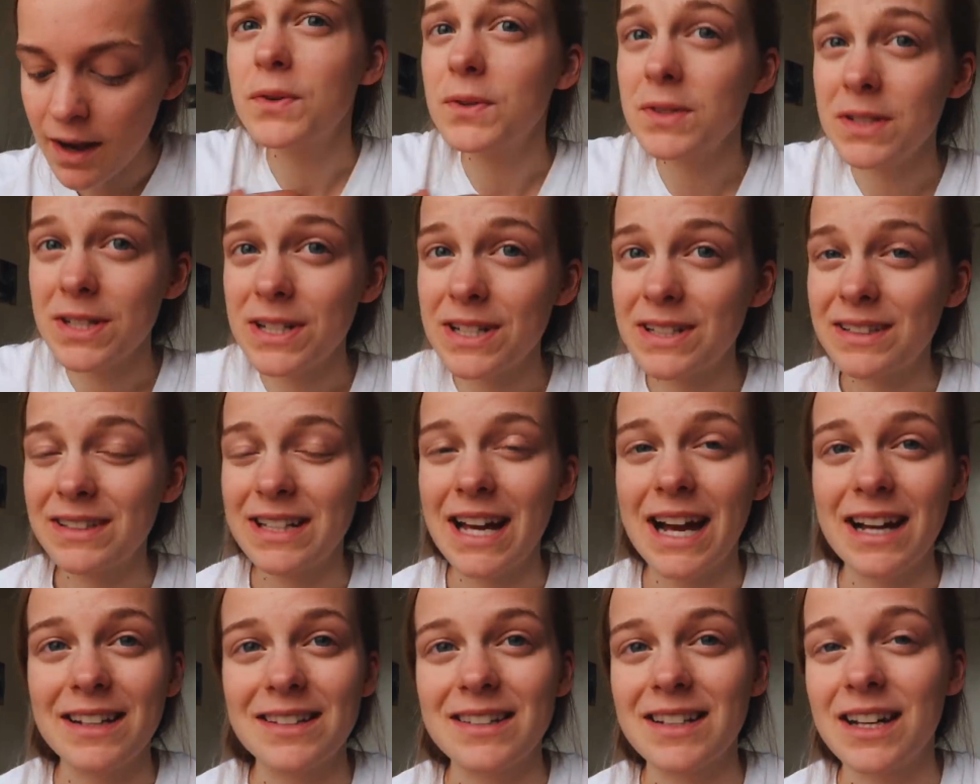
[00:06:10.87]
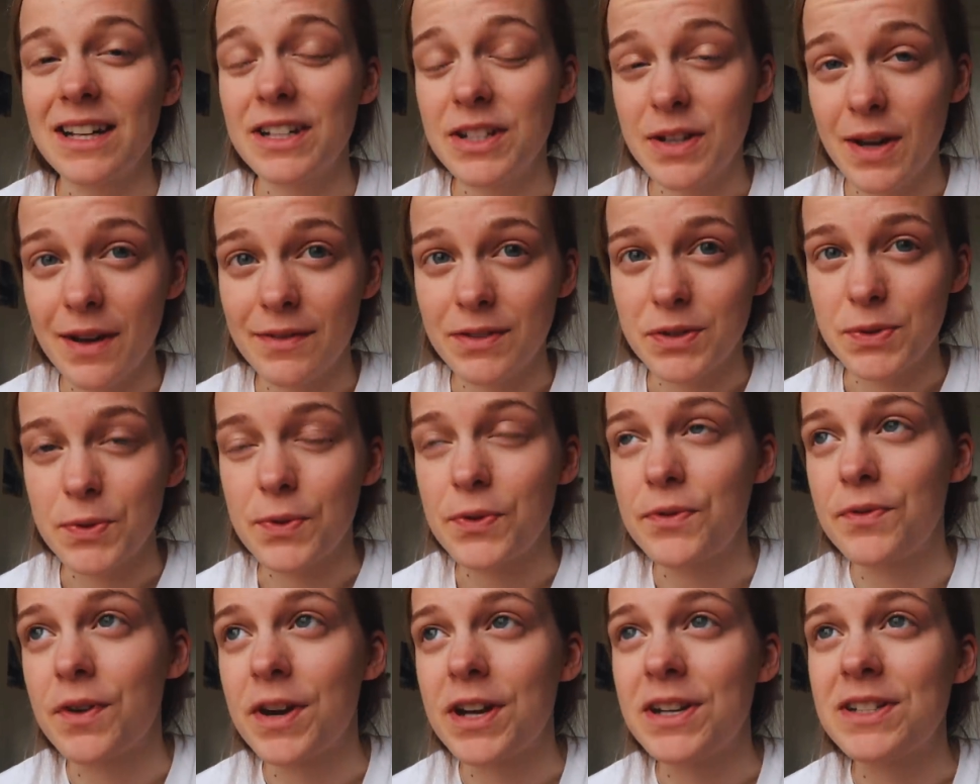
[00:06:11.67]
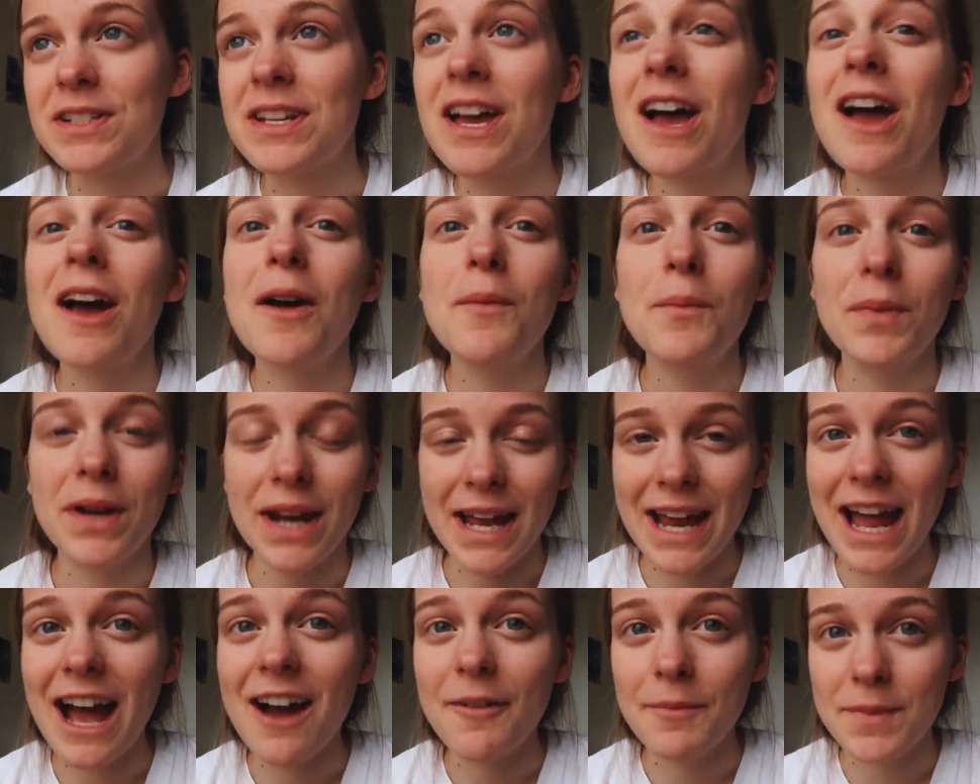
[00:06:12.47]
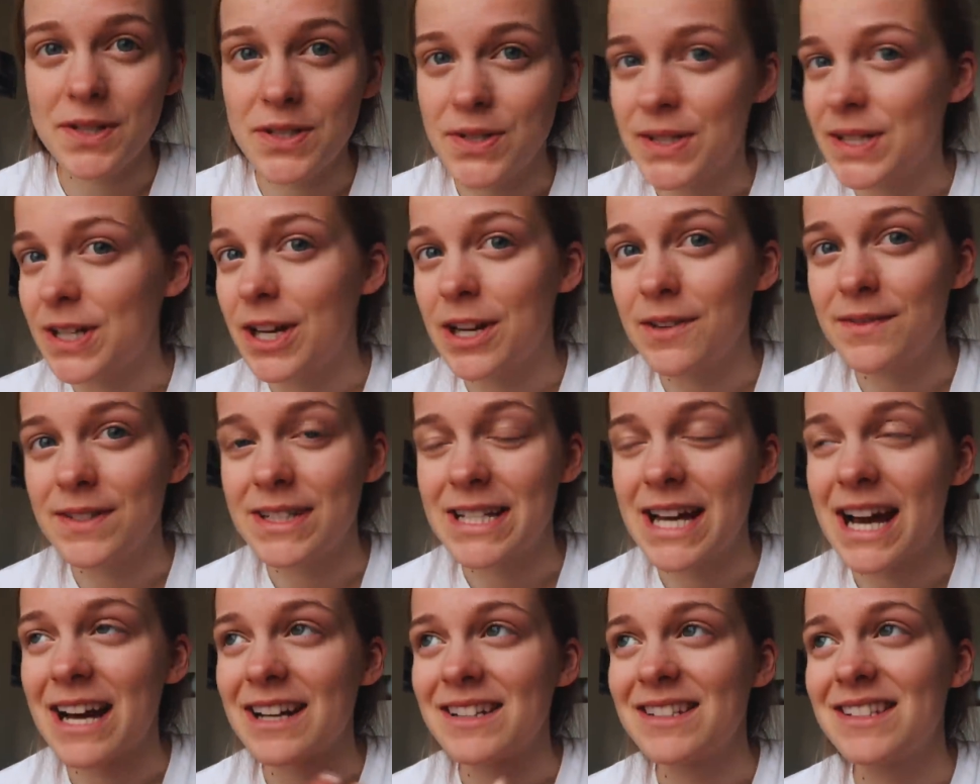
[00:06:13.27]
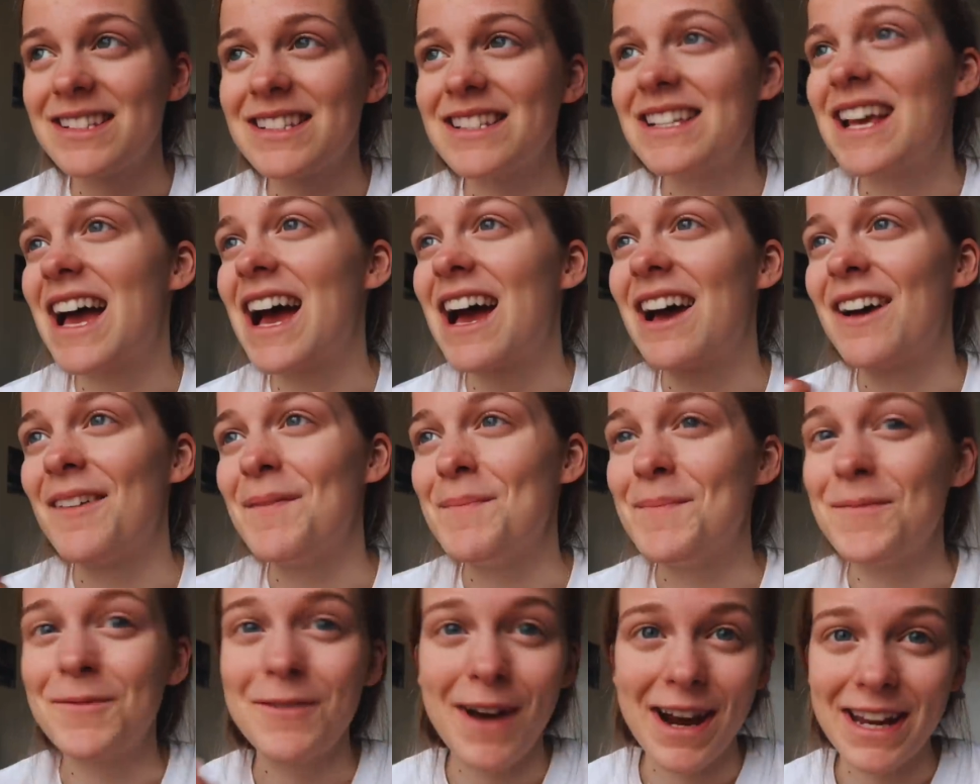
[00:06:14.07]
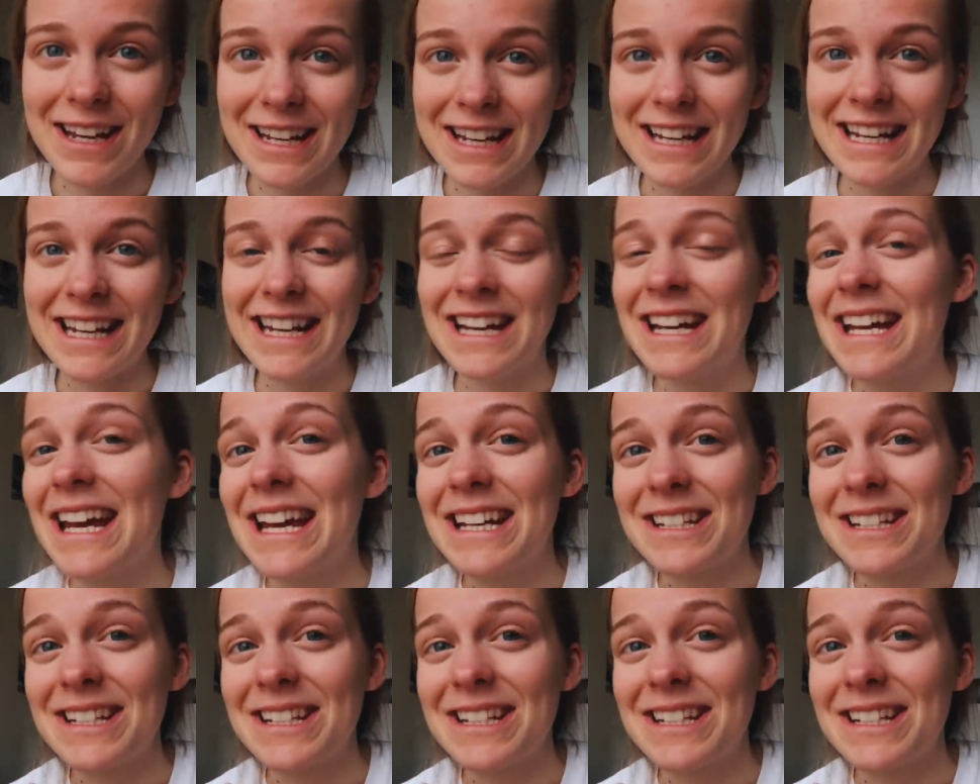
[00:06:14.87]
Also, yes, I do have a sore throat, but I have been doing COVID tests regularly.